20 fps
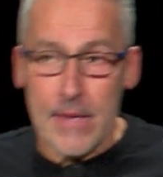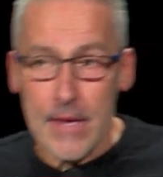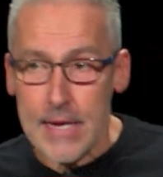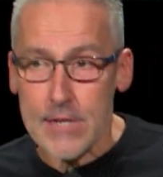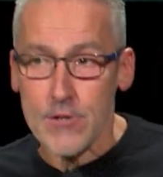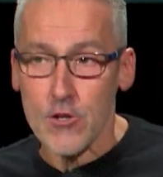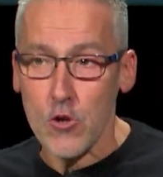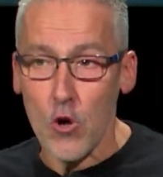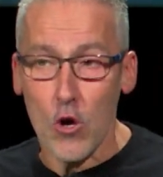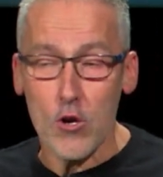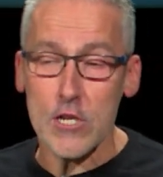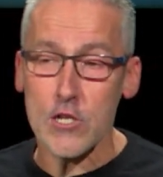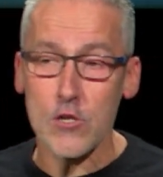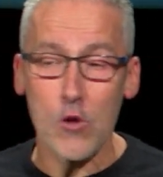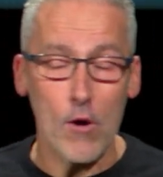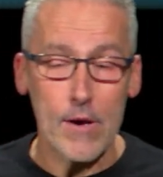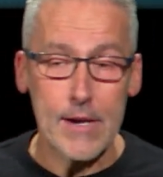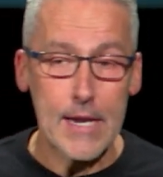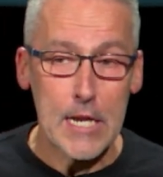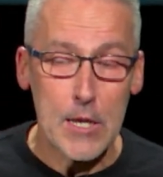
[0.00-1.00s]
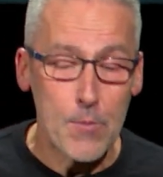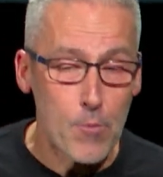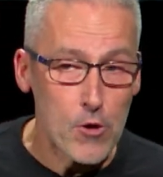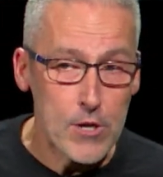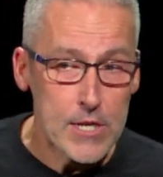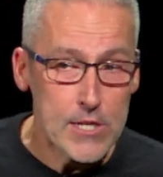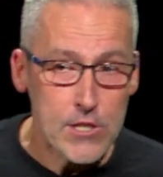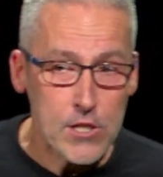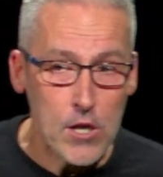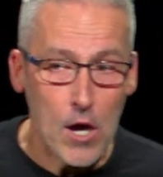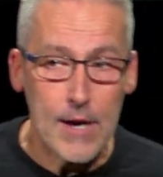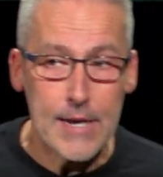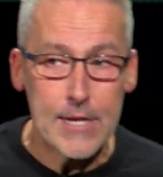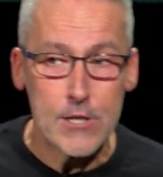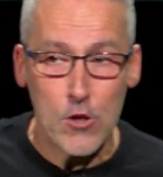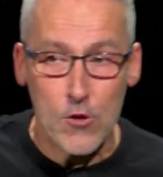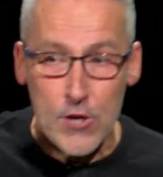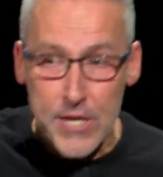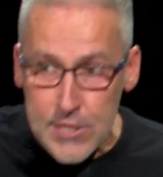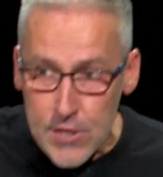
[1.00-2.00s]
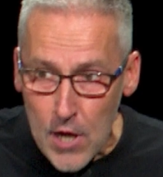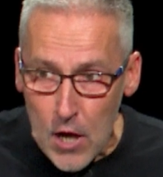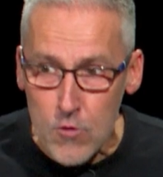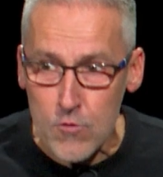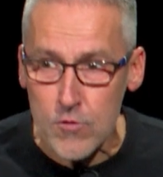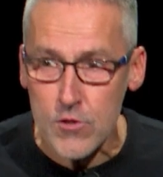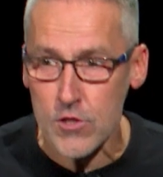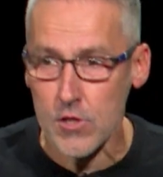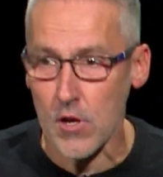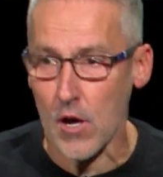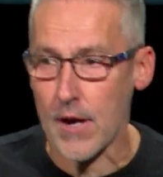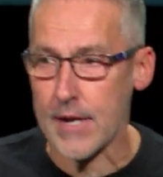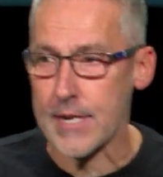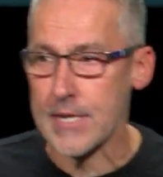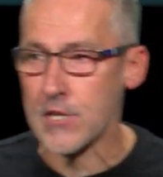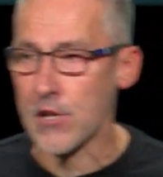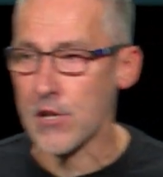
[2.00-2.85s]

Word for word: is God is not on anybody's side, He's on His own side.